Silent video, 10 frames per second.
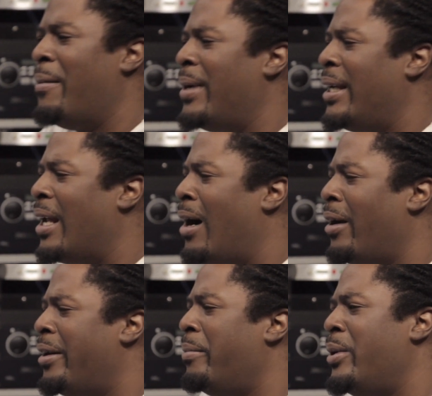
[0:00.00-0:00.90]
I mean,
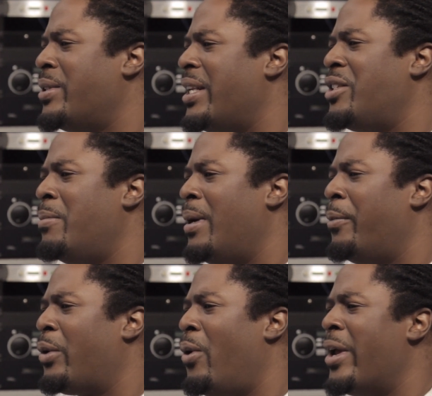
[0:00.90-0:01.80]
all of the music that you've been
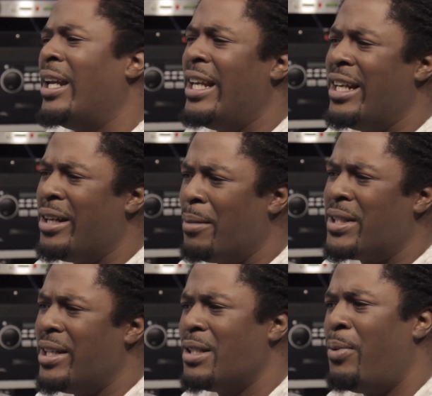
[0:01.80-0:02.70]
recording leading up
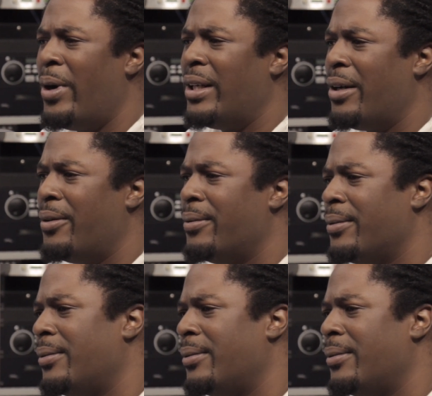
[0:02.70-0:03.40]
to this point though.